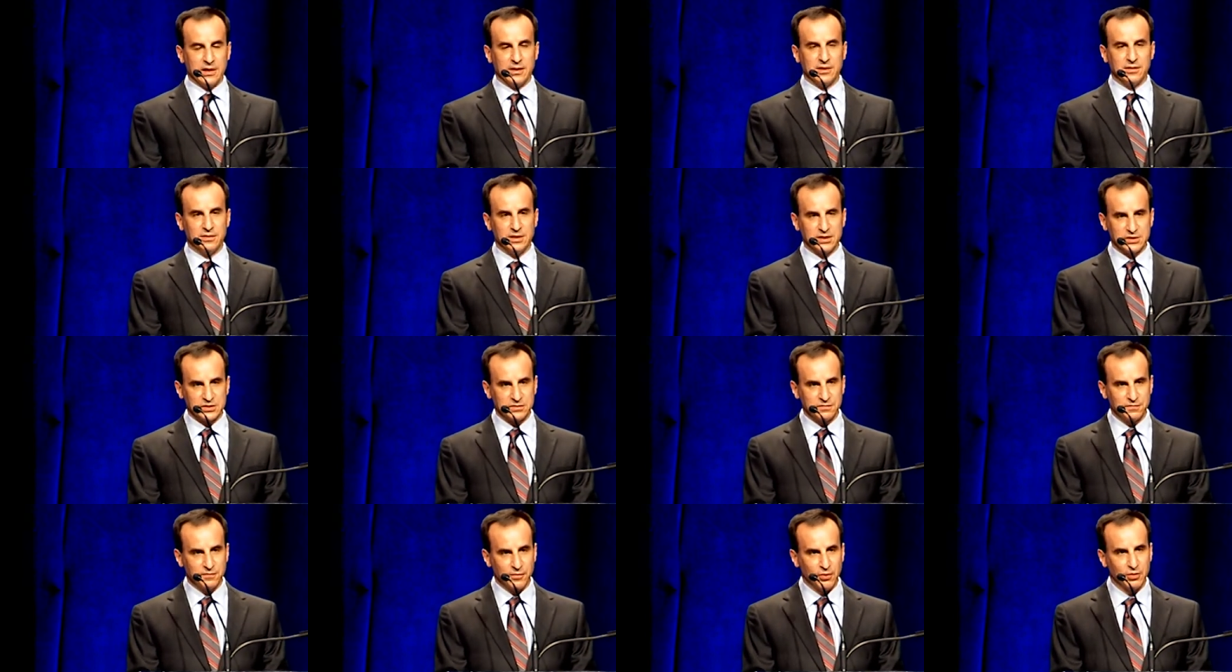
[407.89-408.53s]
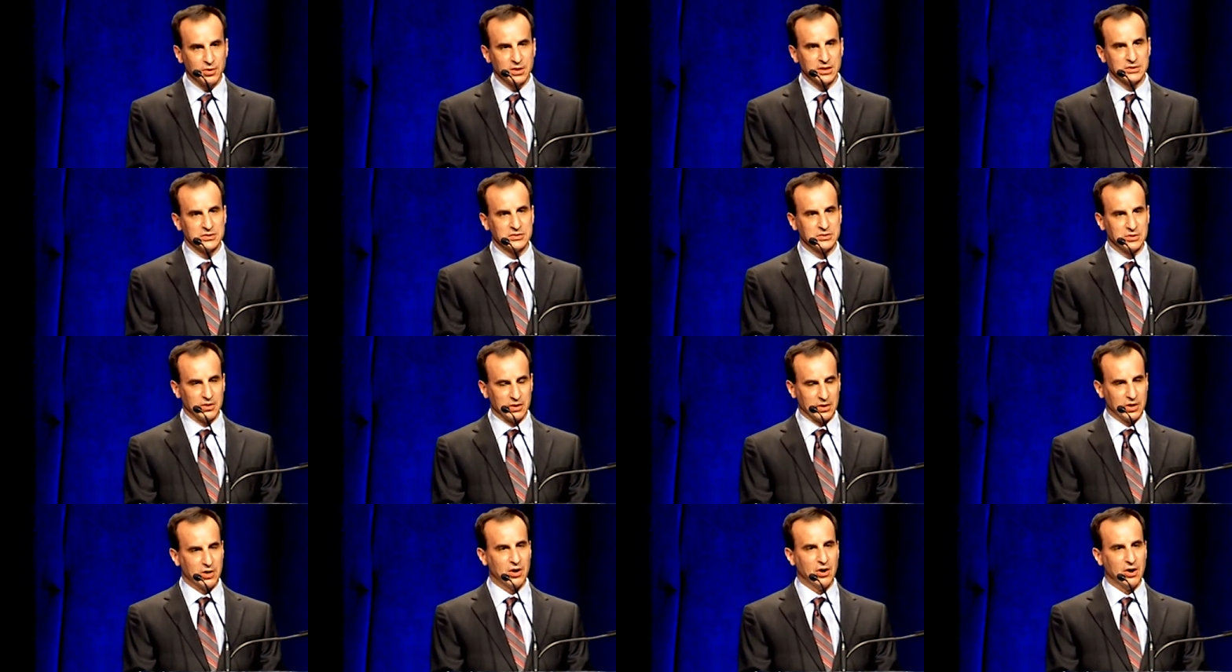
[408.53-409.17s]
This focus
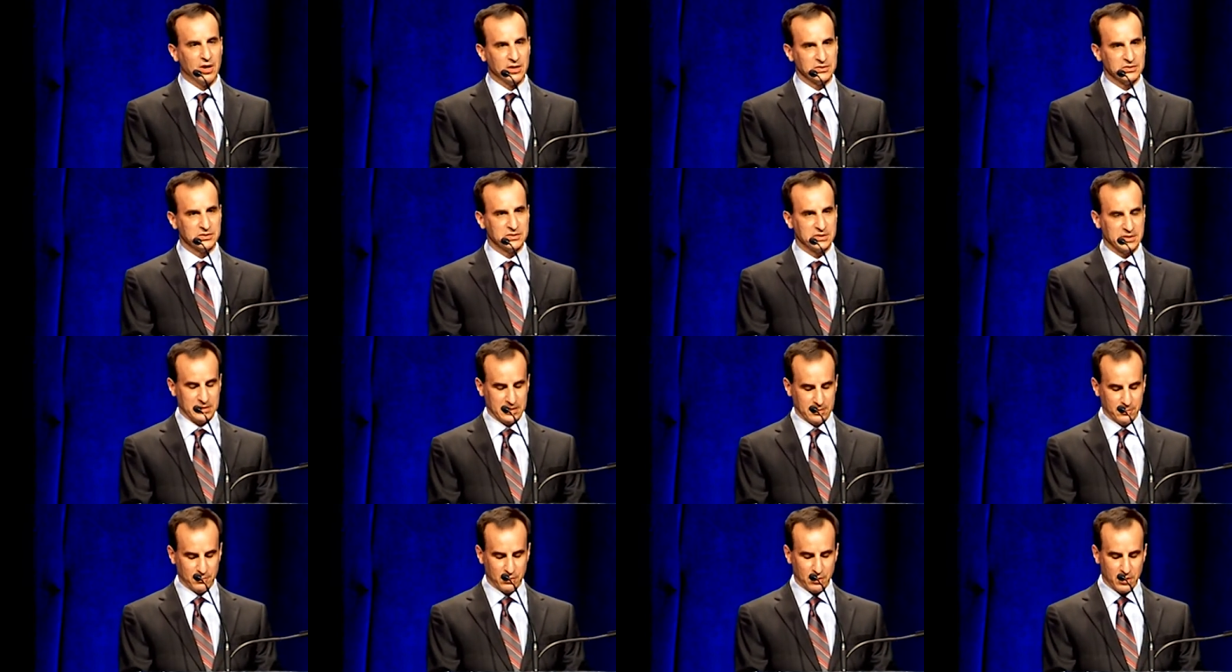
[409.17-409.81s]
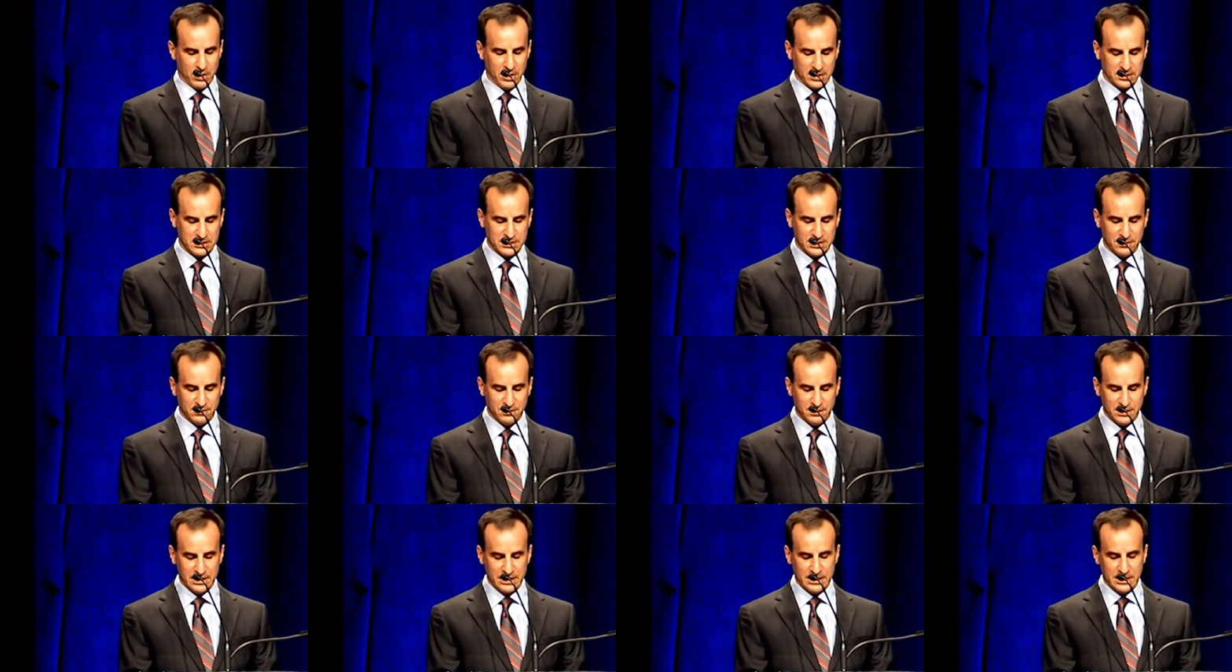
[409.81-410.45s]
on cost and
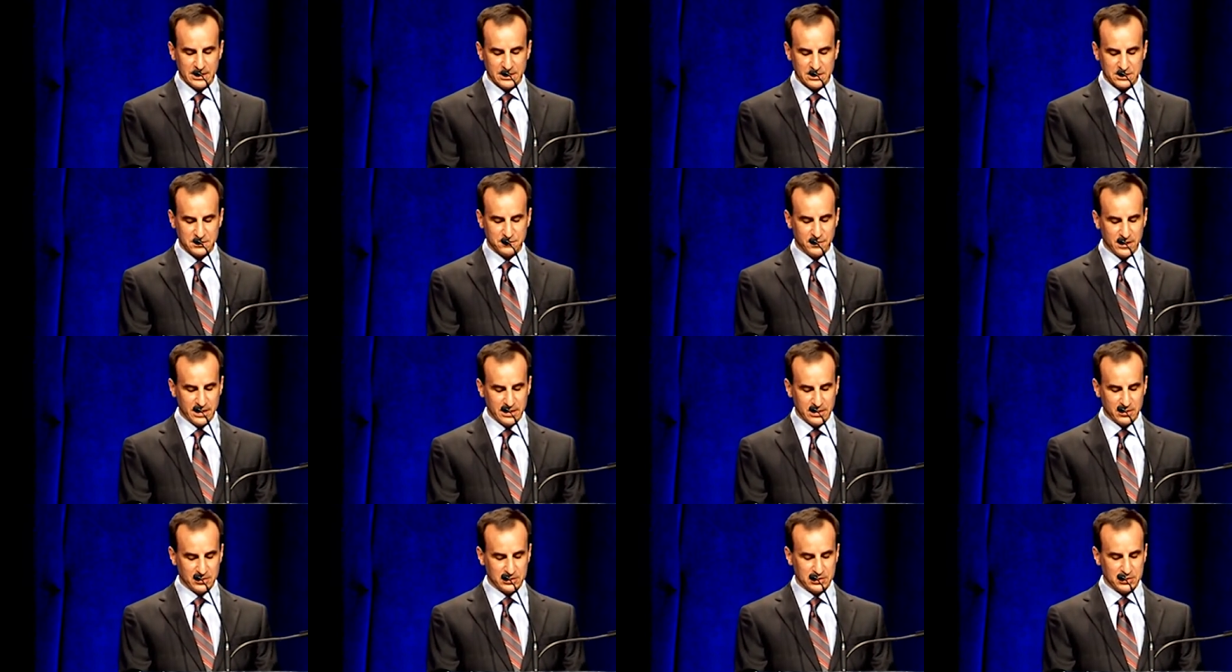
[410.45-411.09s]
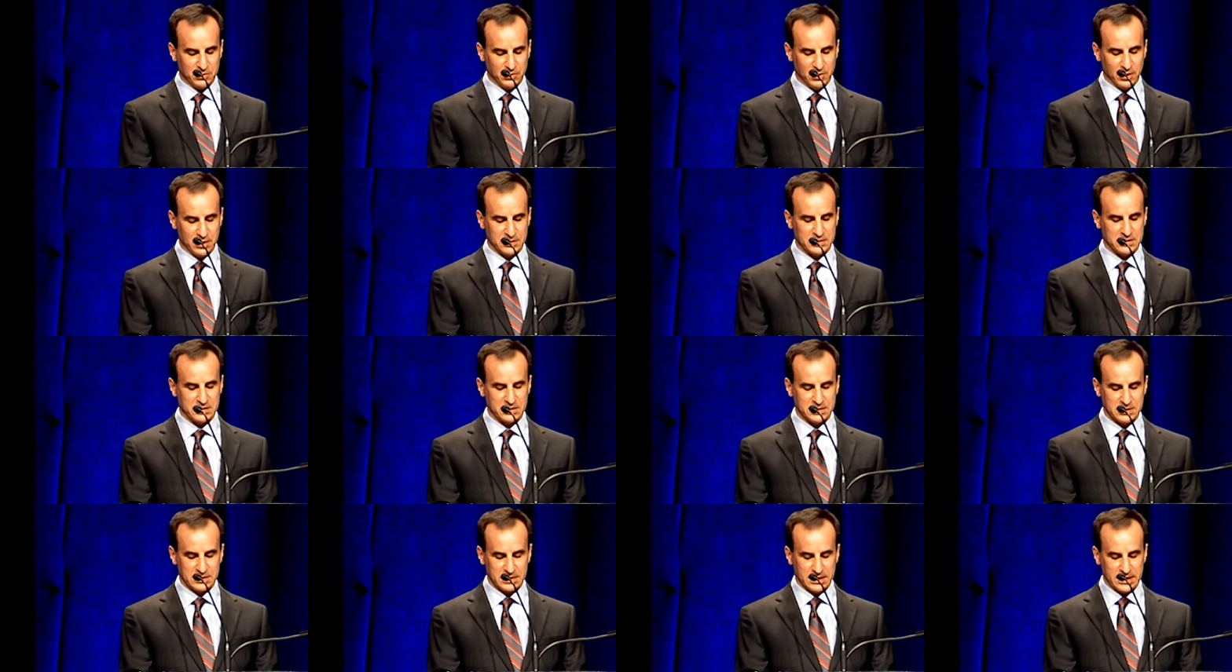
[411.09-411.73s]
productivity is vital to our
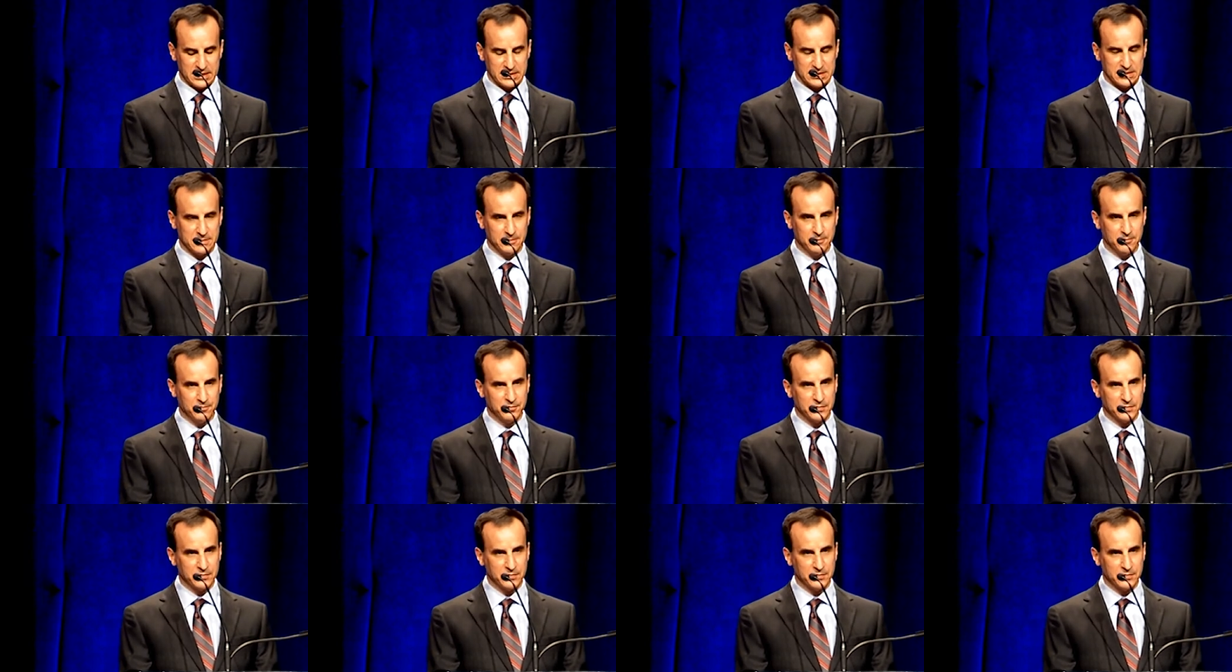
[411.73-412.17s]
success.